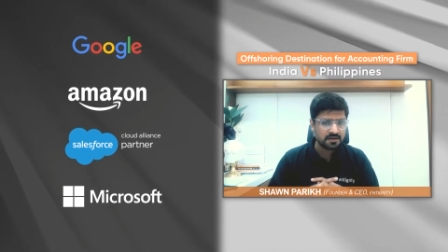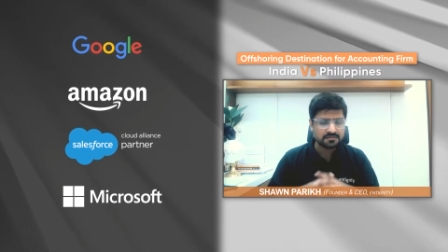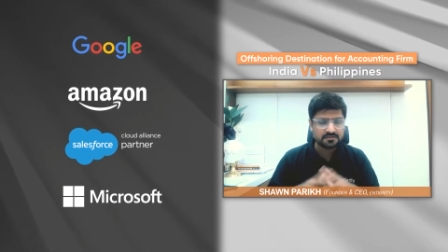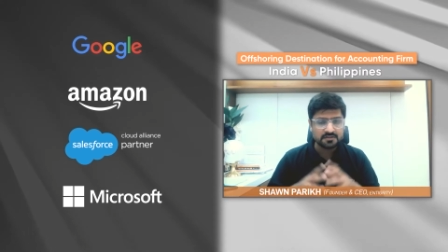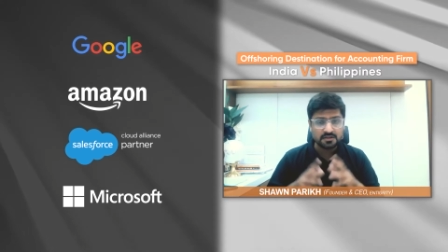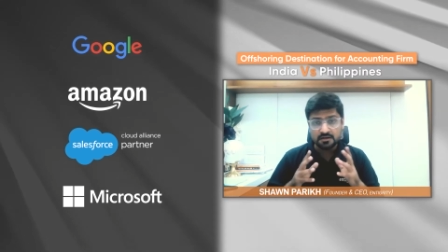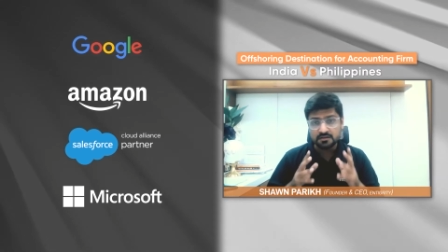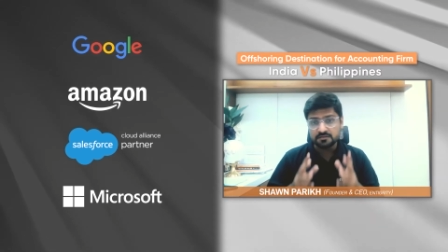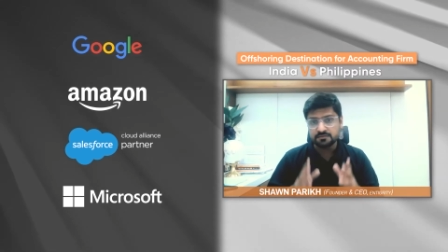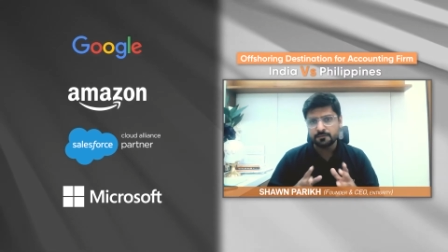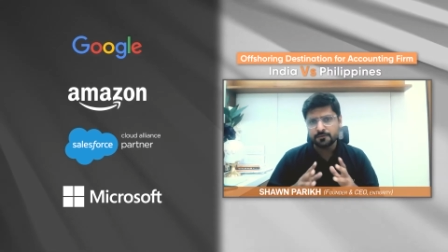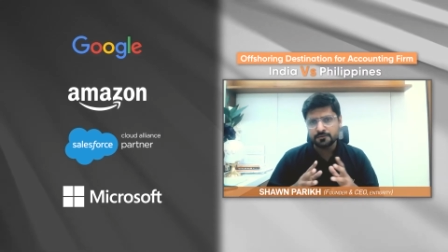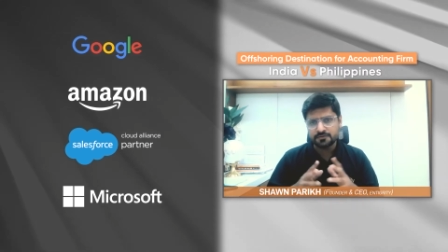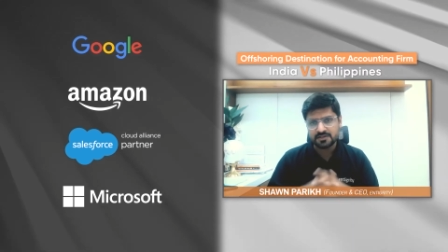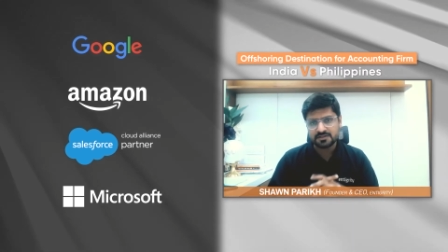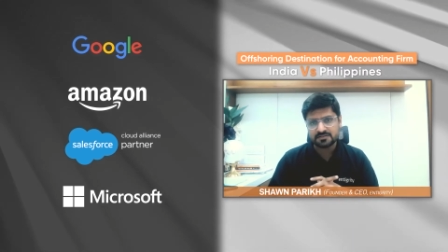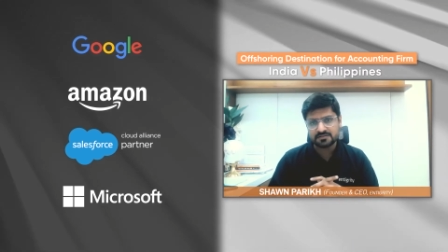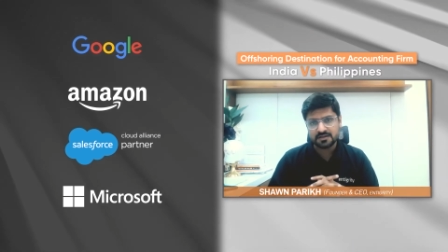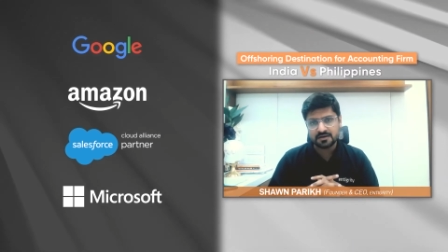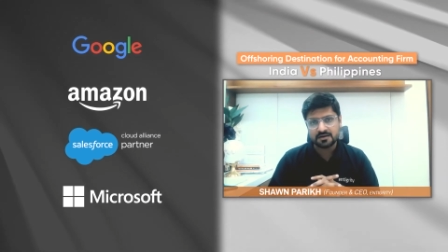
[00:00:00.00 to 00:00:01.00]
Salesforce
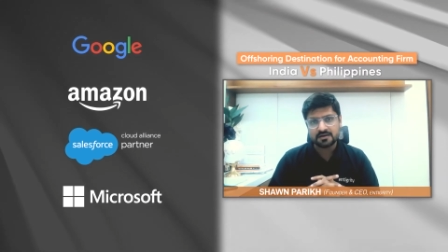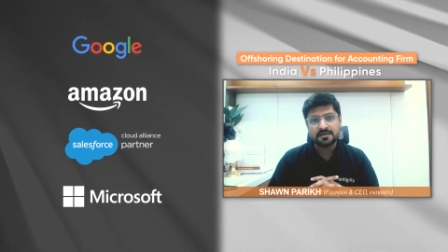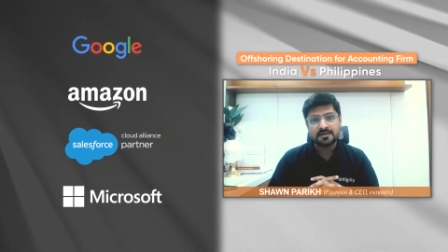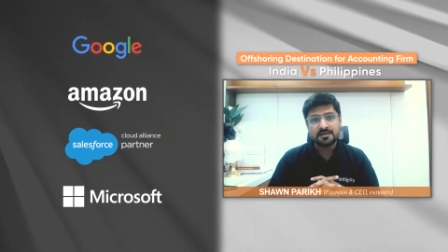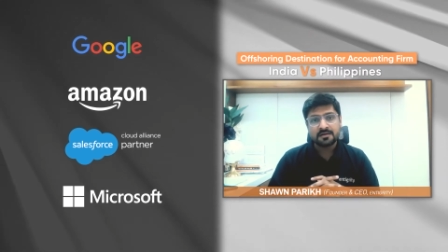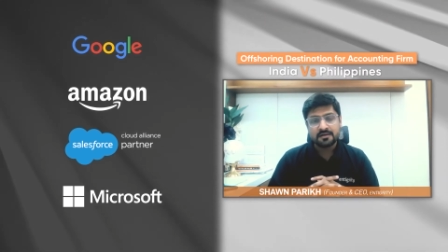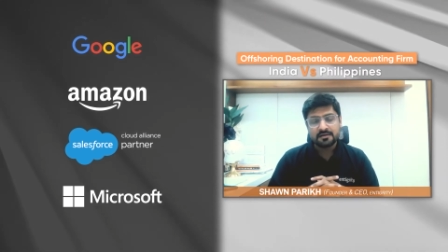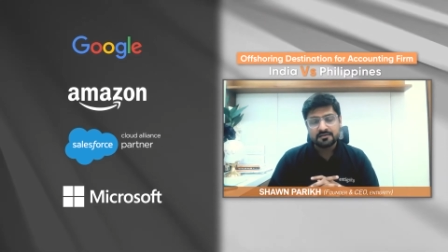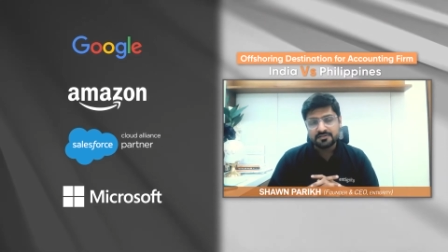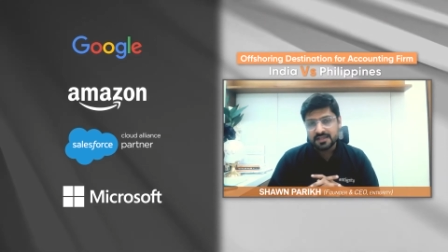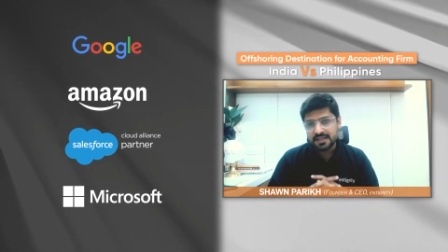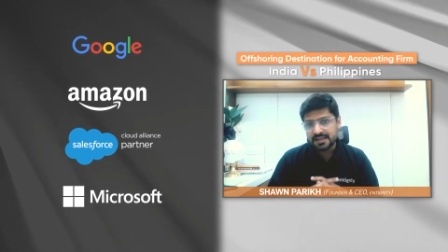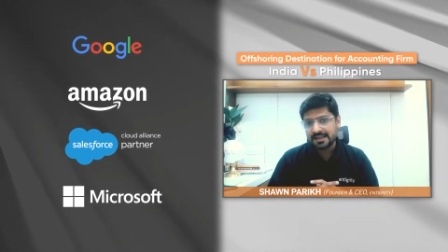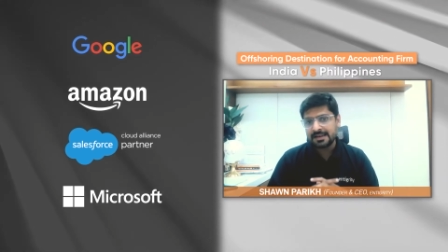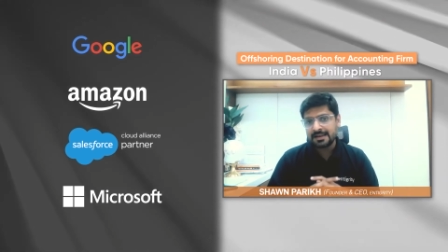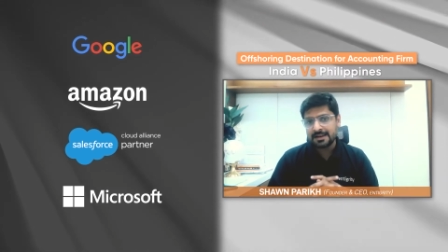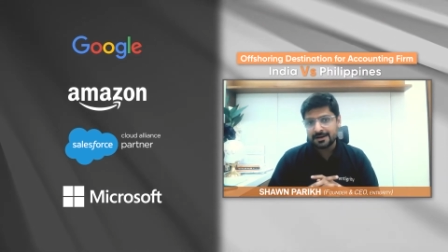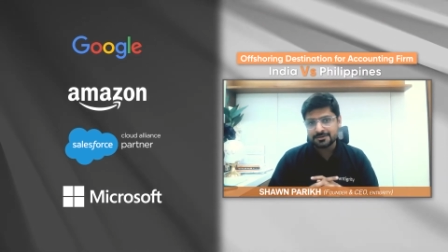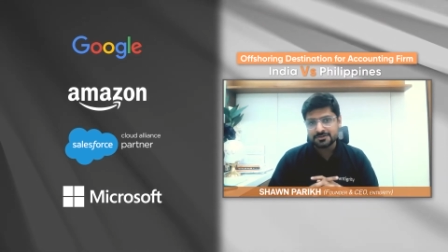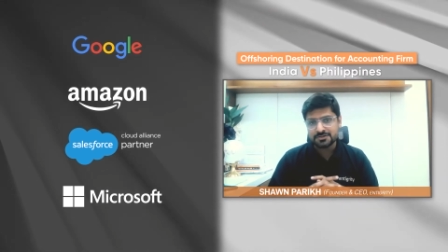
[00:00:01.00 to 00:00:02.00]
has their
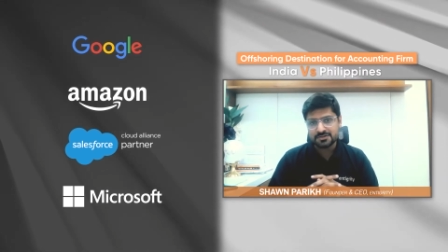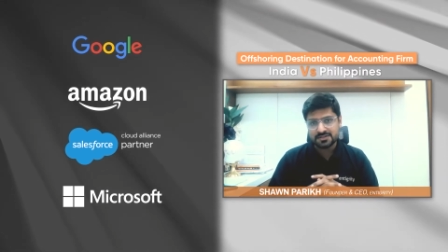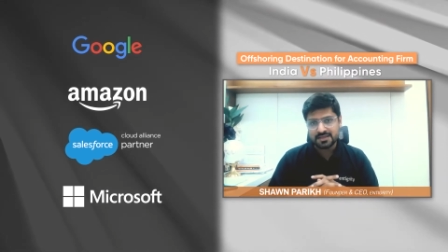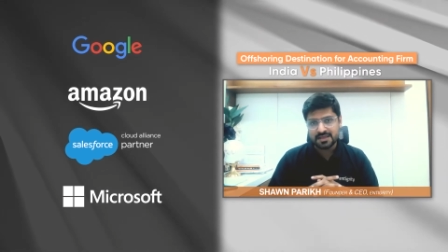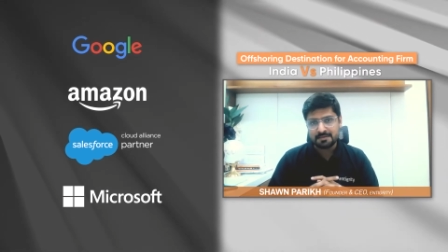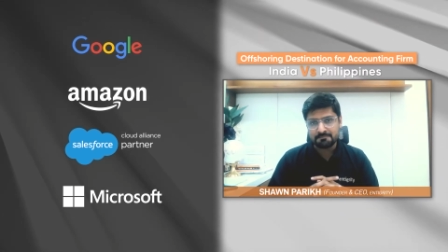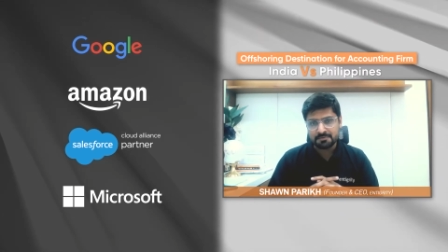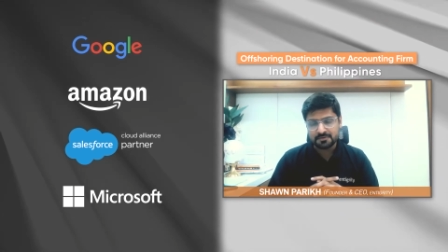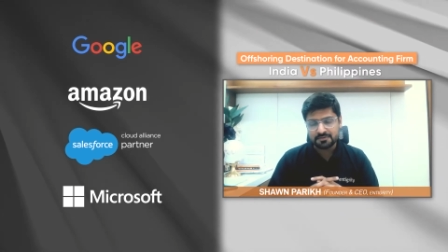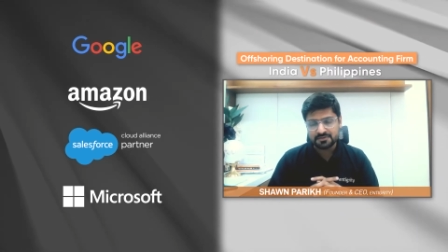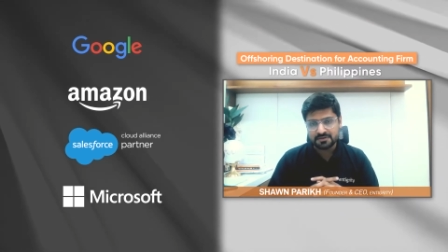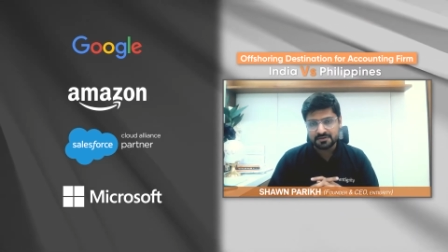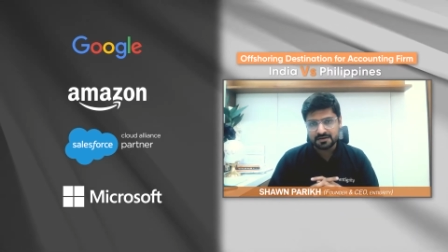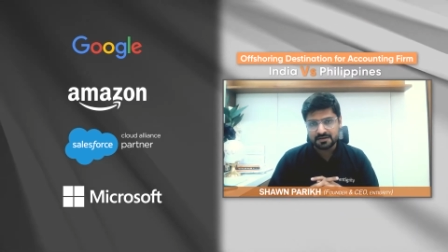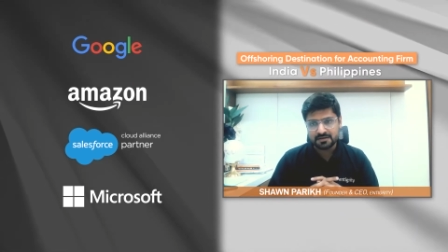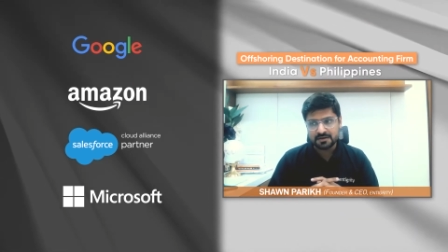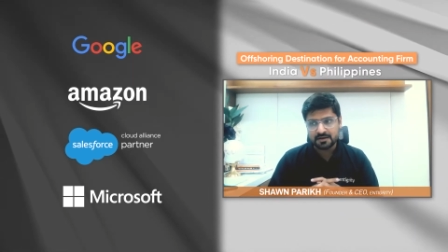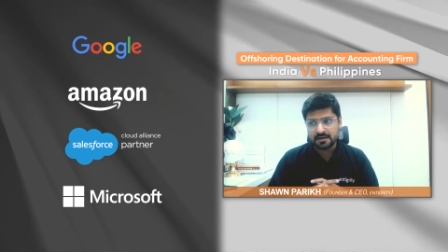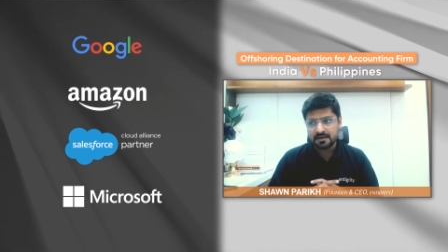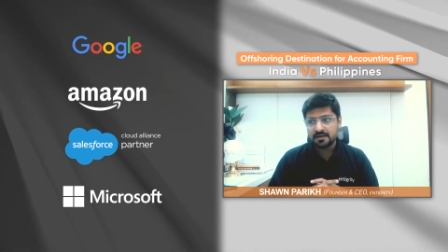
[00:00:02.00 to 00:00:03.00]
second largest campus in
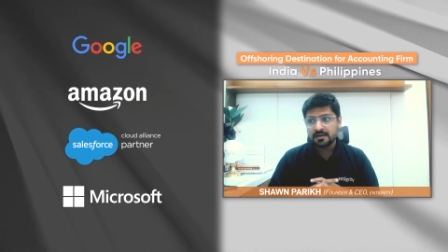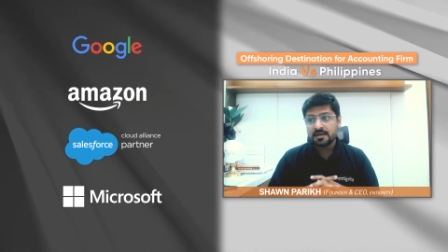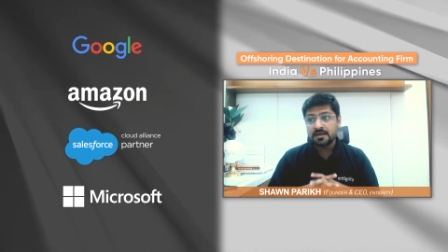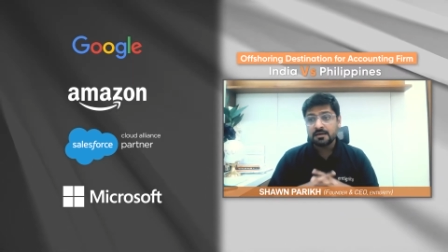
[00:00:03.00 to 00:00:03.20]
India.